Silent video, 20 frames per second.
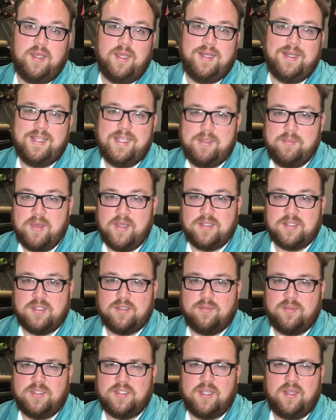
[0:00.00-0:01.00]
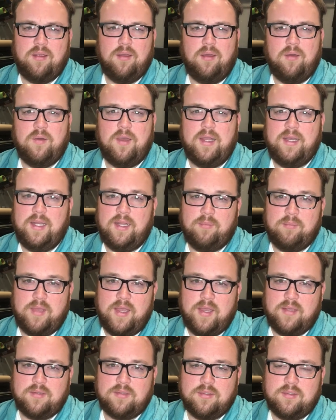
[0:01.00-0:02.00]
And he messaged me saying, oh, I need
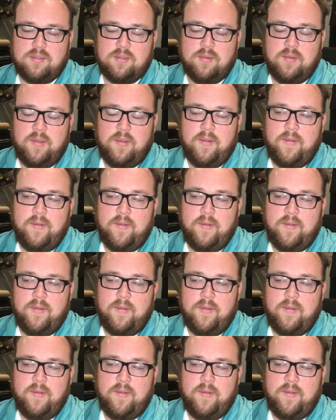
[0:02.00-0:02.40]
masks.